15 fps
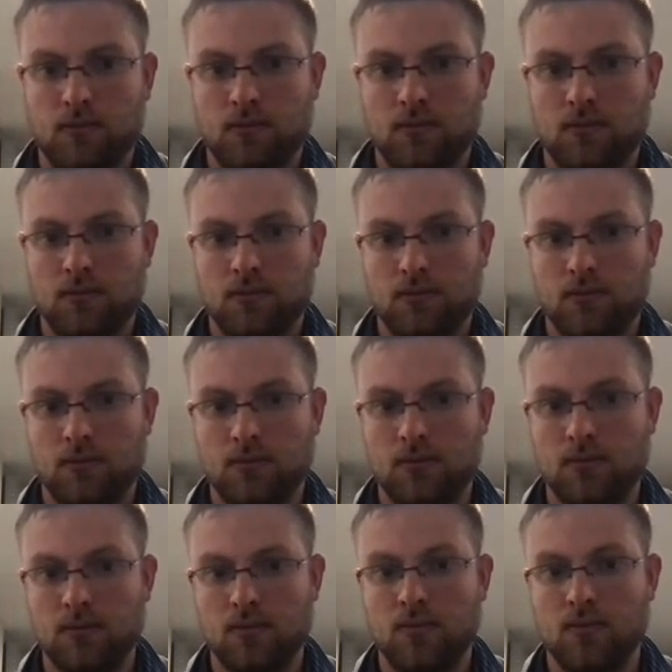
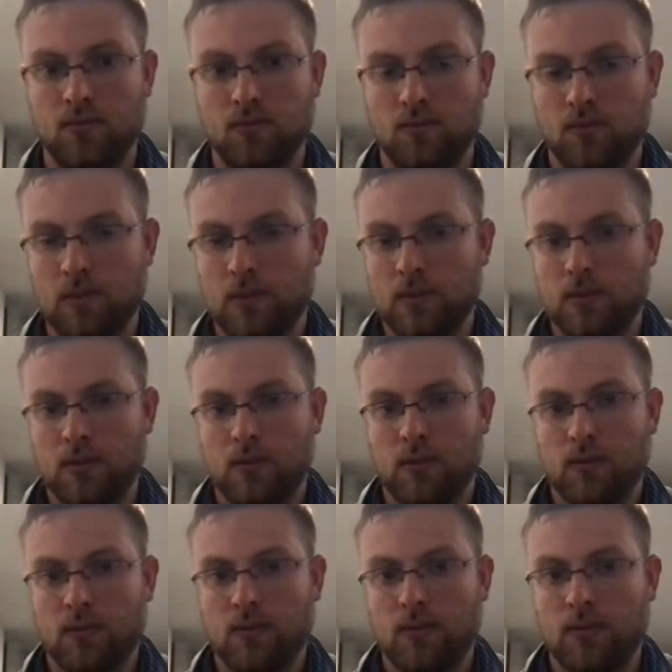
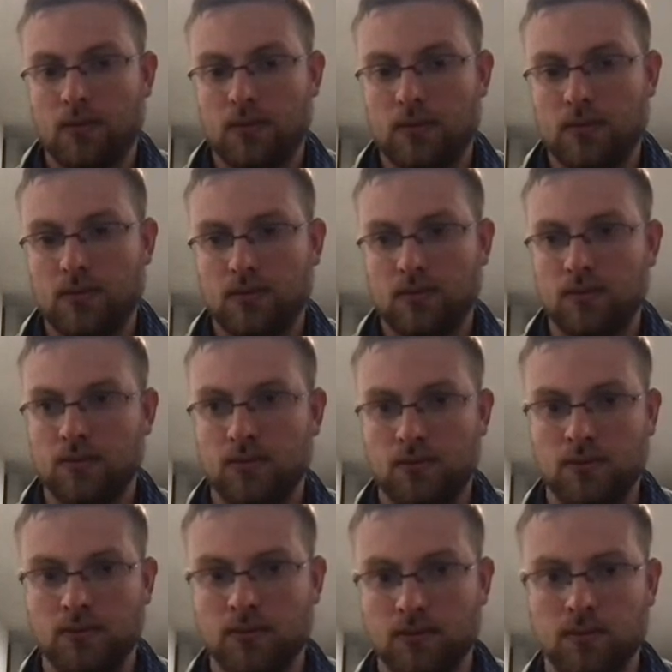
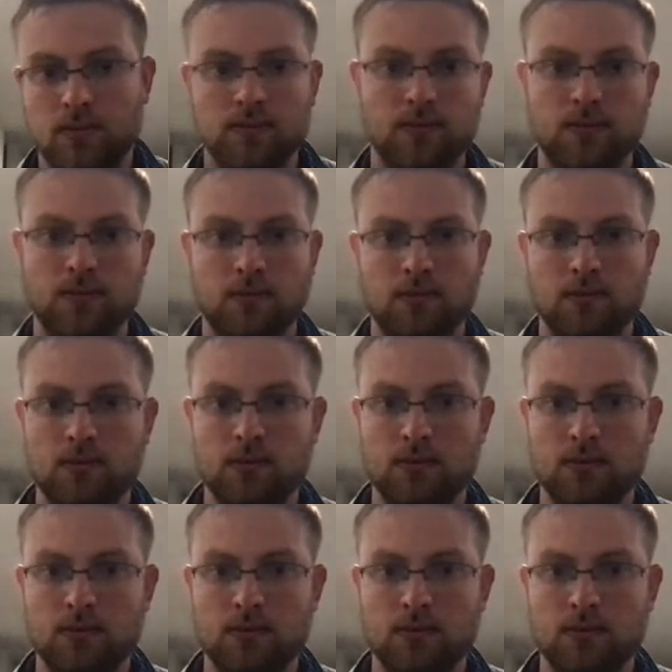No words are spoken by the person on screen.